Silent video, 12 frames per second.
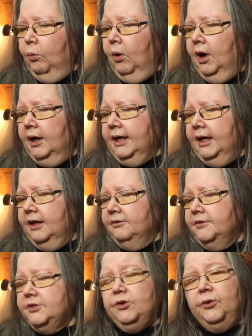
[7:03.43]
walking
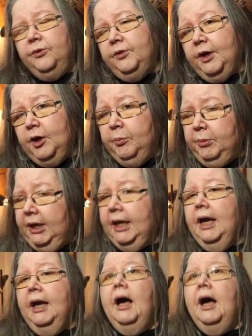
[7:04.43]
and physical therapy.